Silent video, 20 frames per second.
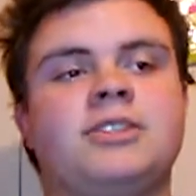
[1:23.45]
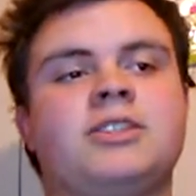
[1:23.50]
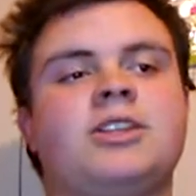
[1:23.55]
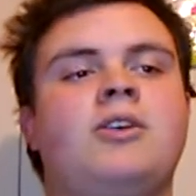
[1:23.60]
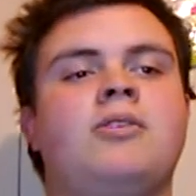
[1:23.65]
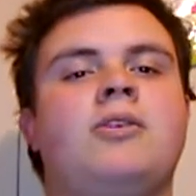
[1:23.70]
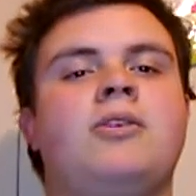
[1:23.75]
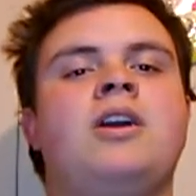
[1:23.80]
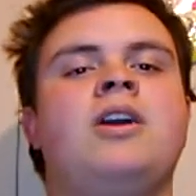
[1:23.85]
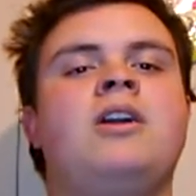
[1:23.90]

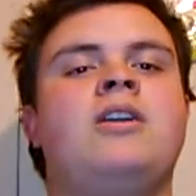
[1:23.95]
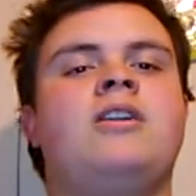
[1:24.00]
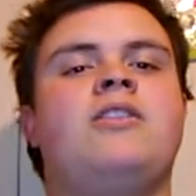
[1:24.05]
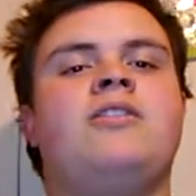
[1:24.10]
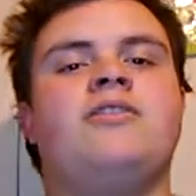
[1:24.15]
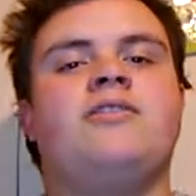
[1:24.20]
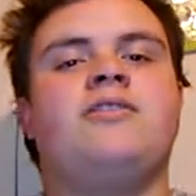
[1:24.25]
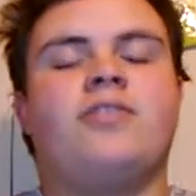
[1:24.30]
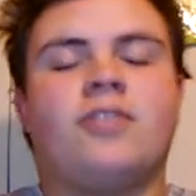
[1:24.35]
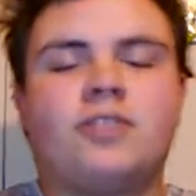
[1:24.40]
So
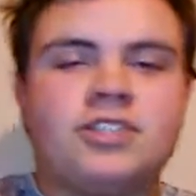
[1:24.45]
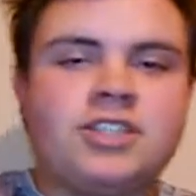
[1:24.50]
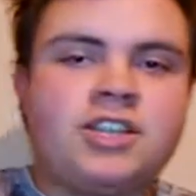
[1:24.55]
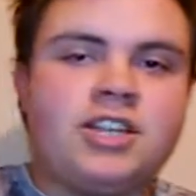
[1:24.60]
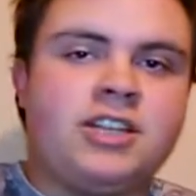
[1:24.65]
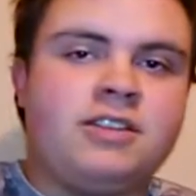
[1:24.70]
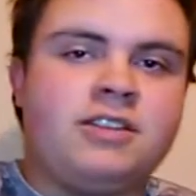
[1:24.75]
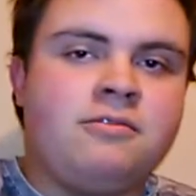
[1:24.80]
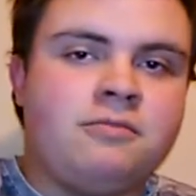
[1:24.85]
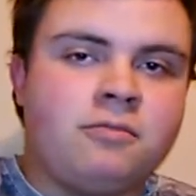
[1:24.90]
first
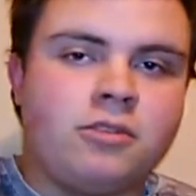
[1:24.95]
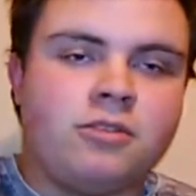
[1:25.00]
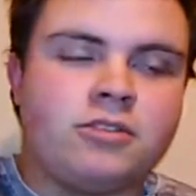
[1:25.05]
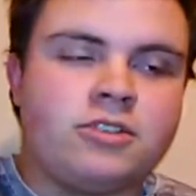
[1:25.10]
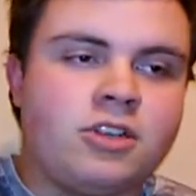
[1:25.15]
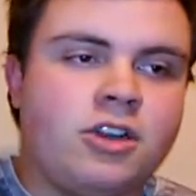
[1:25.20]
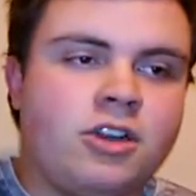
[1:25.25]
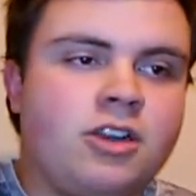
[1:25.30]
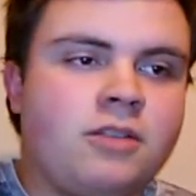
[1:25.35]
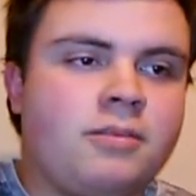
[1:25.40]
thing we're going
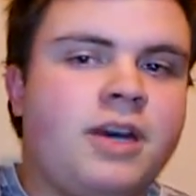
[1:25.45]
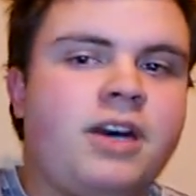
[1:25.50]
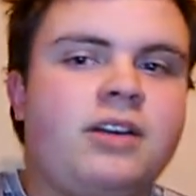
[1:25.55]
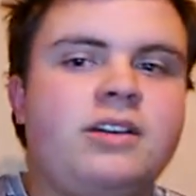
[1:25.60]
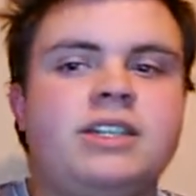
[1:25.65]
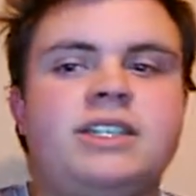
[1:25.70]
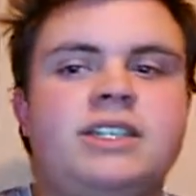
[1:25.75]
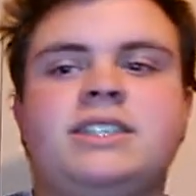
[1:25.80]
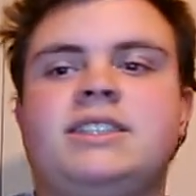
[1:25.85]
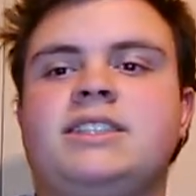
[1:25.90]
to talk
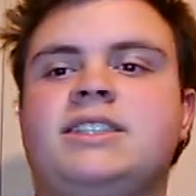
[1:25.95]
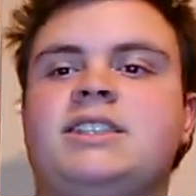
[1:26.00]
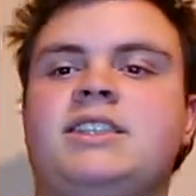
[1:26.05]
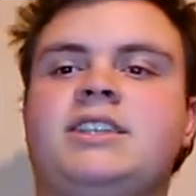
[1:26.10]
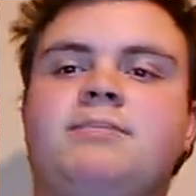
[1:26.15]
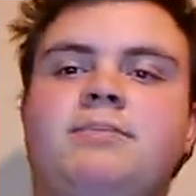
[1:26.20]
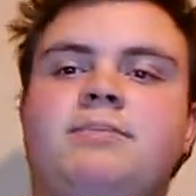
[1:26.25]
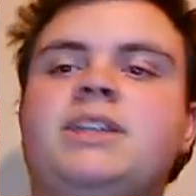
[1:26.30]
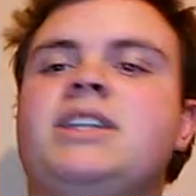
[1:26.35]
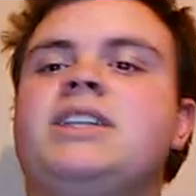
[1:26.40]
about is
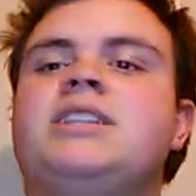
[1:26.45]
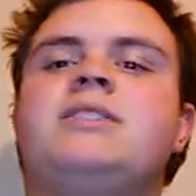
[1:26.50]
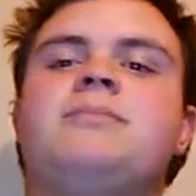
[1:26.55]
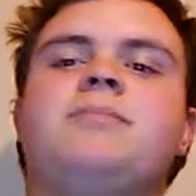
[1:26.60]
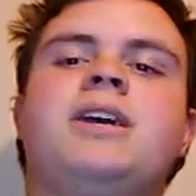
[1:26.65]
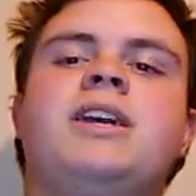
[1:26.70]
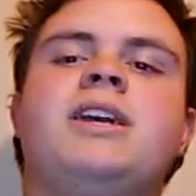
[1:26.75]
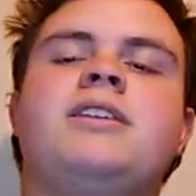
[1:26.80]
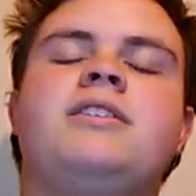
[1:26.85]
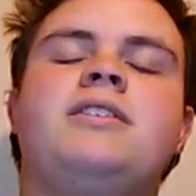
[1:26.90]
the biggest
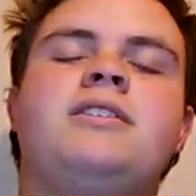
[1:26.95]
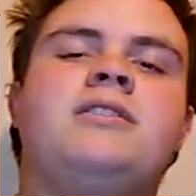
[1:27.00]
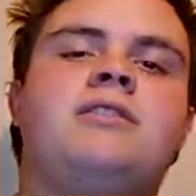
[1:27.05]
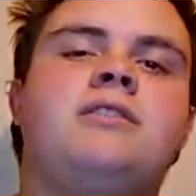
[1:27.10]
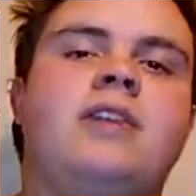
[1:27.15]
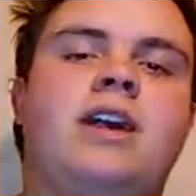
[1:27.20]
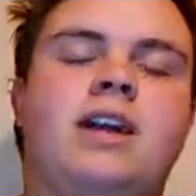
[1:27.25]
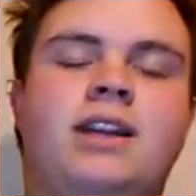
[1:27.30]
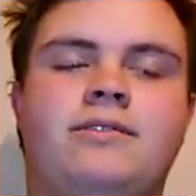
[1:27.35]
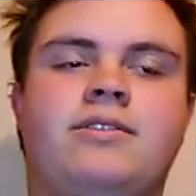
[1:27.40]
bait
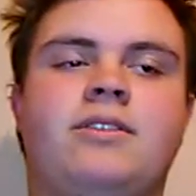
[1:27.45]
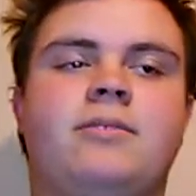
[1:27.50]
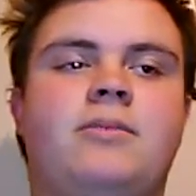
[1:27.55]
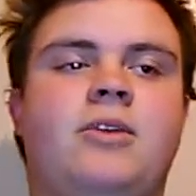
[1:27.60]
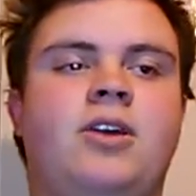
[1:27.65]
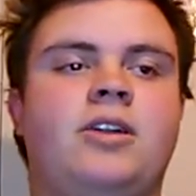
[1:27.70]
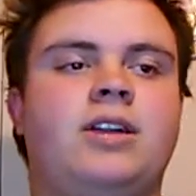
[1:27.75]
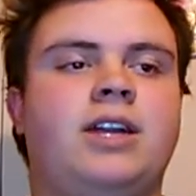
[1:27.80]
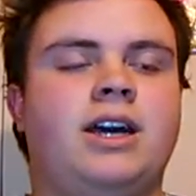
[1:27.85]
out of them all.